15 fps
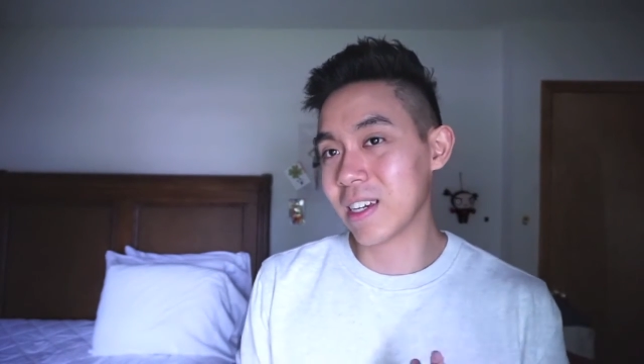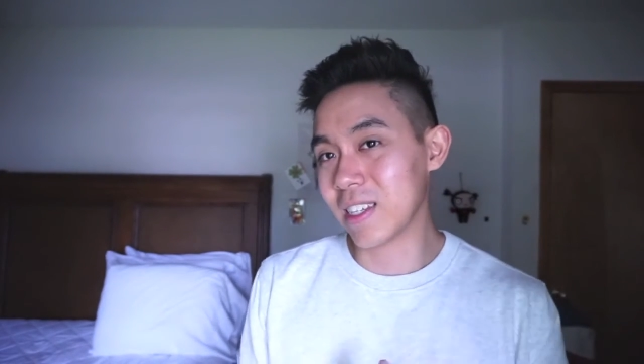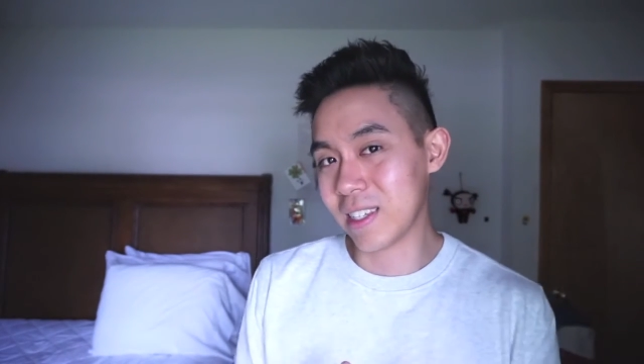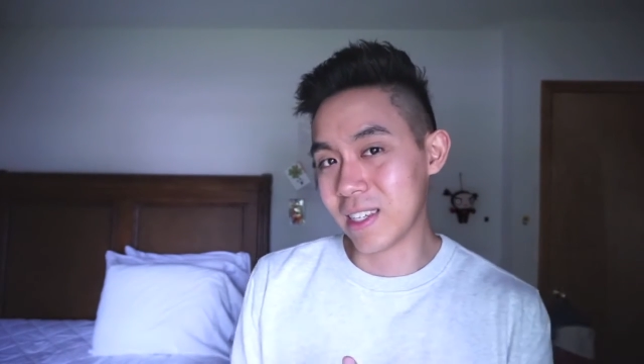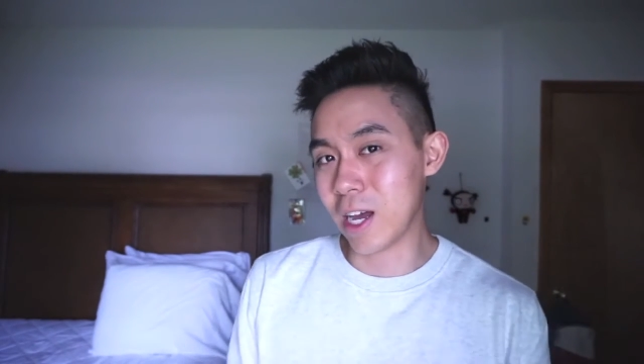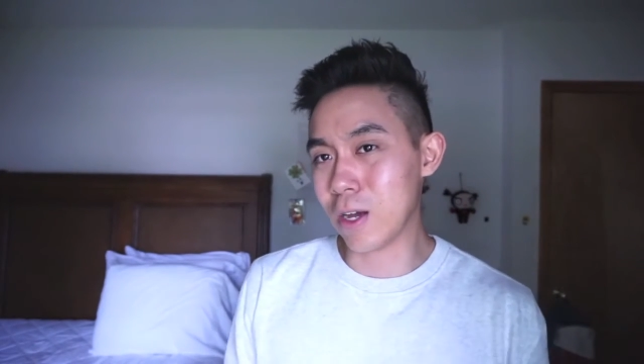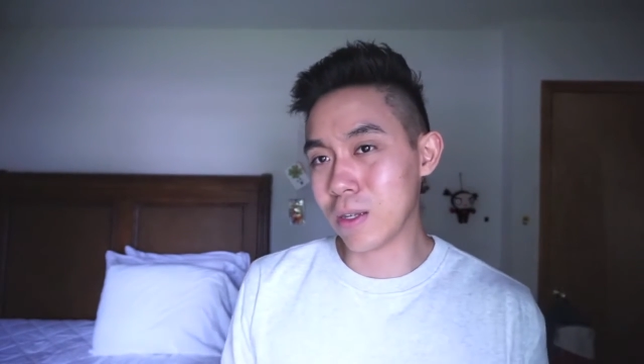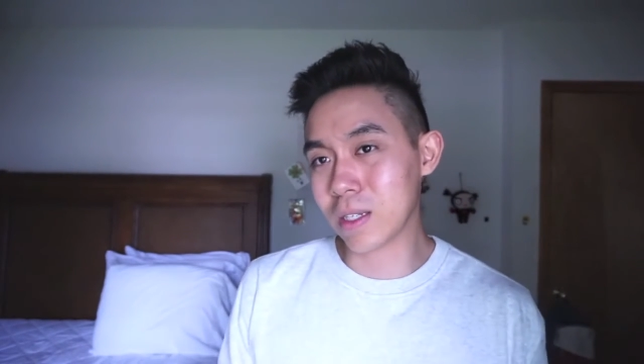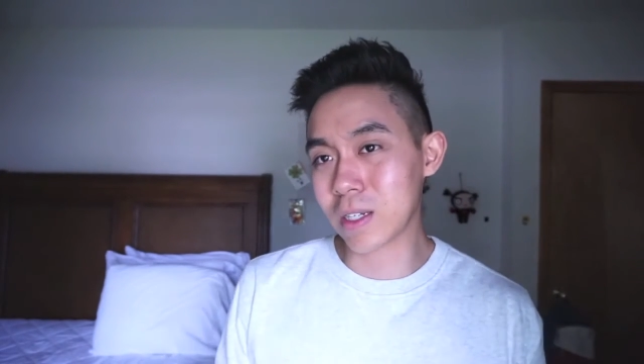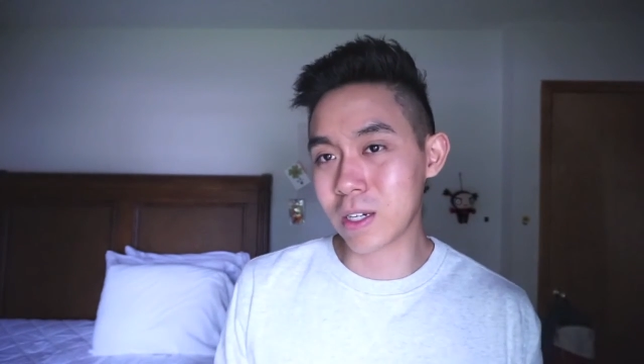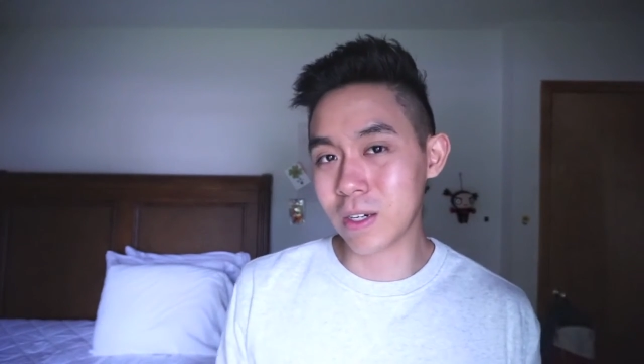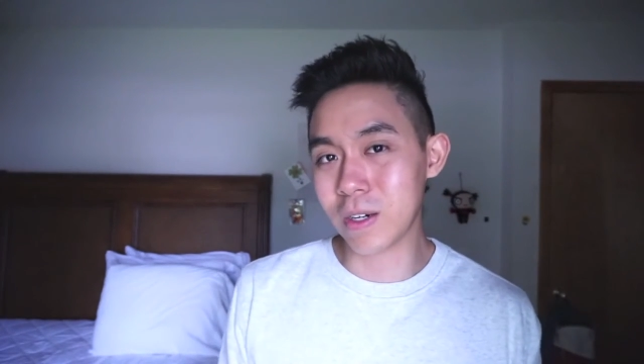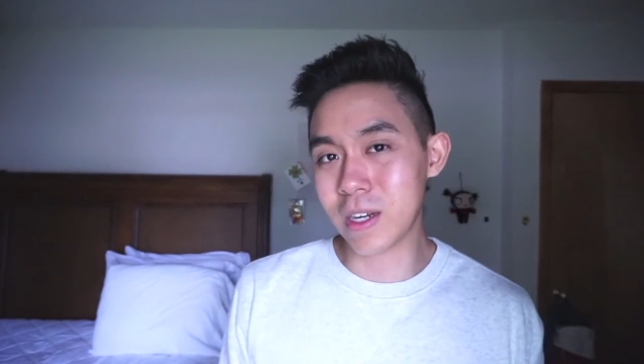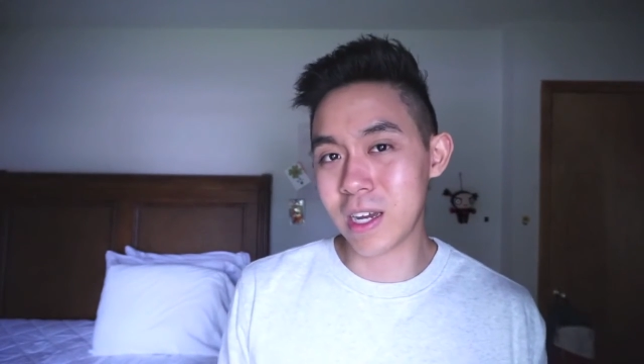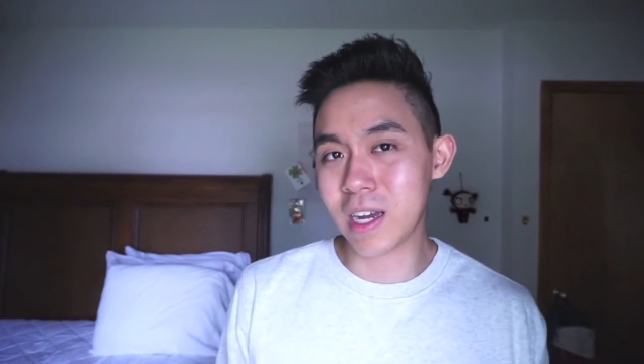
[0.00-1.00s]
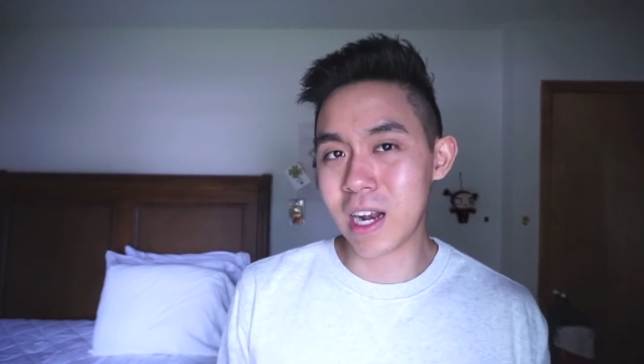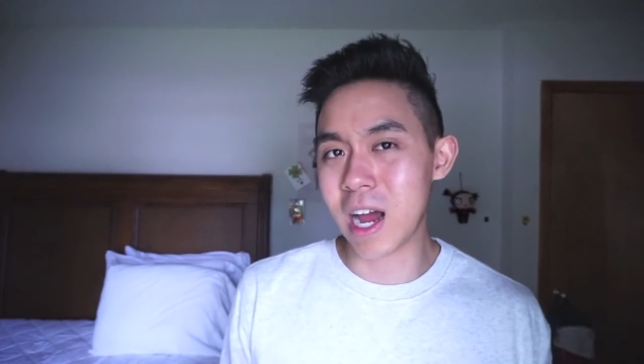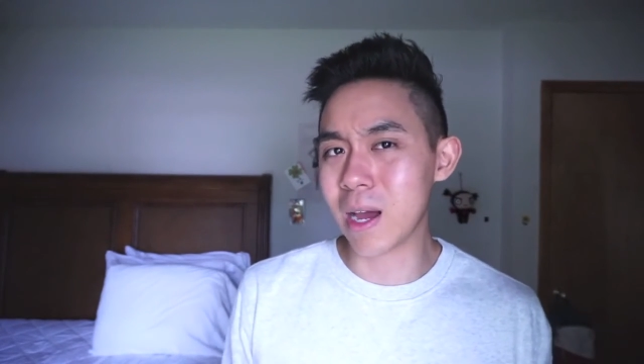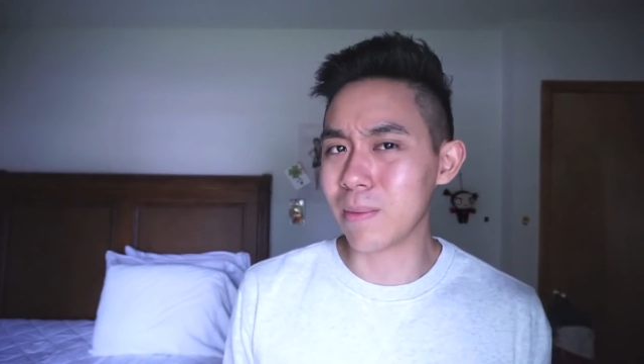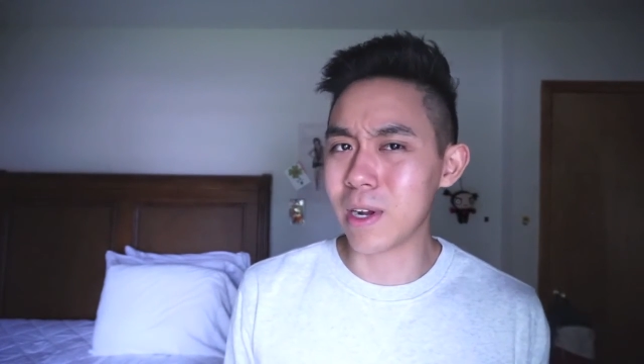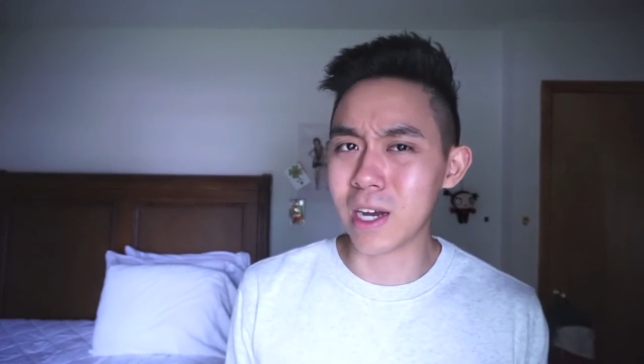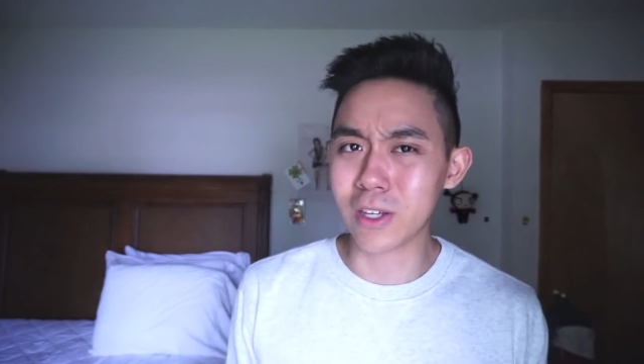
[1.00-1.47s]
it sounds Korean,
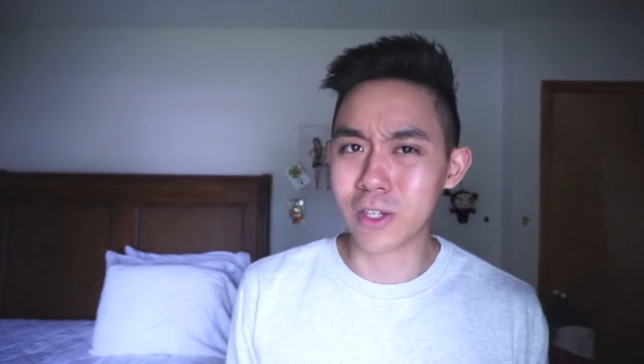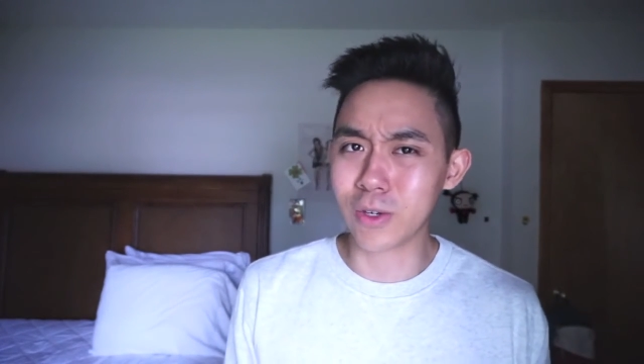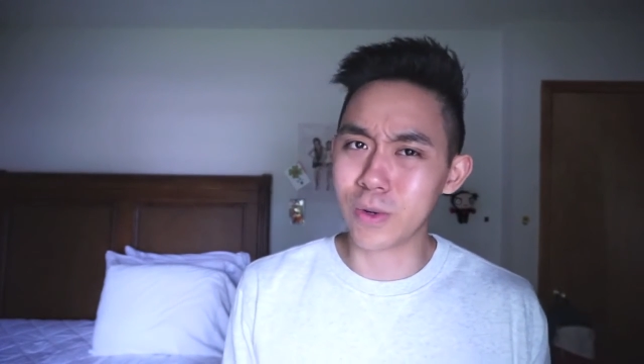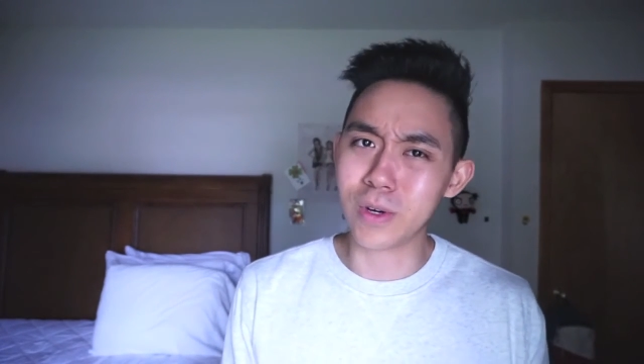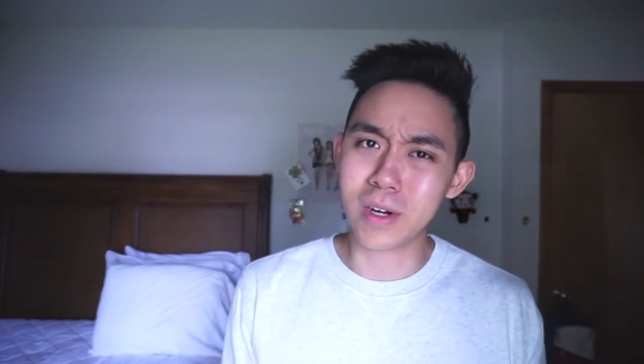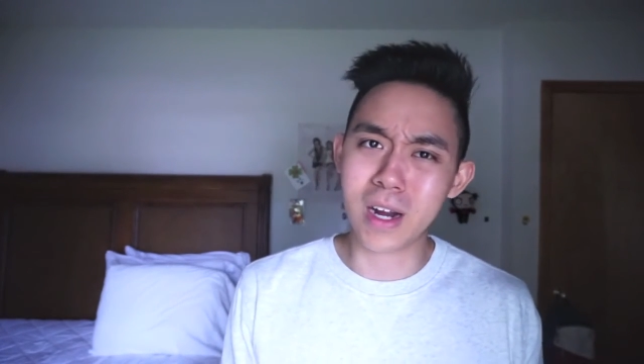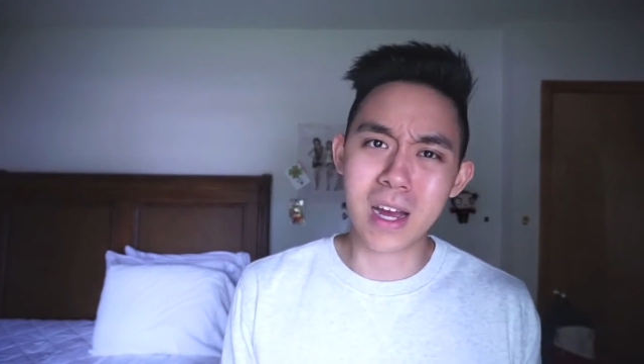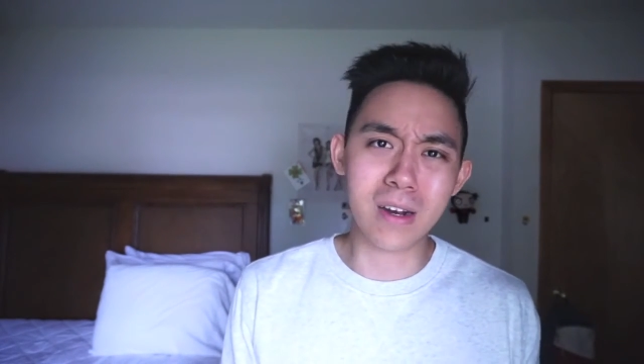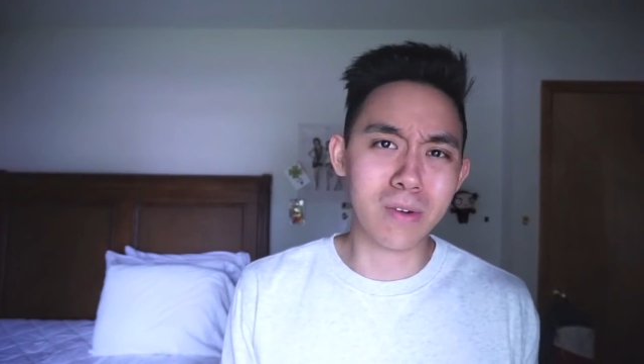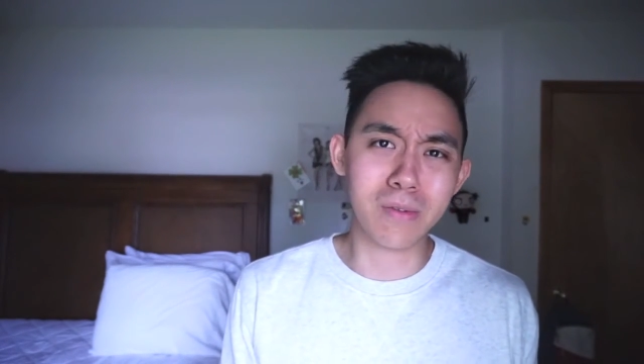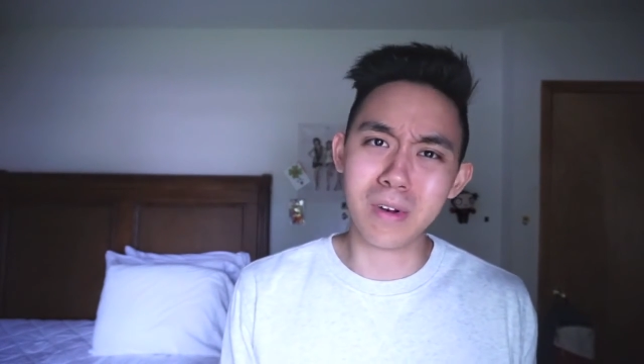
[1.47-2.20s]
I'm not sure, I don't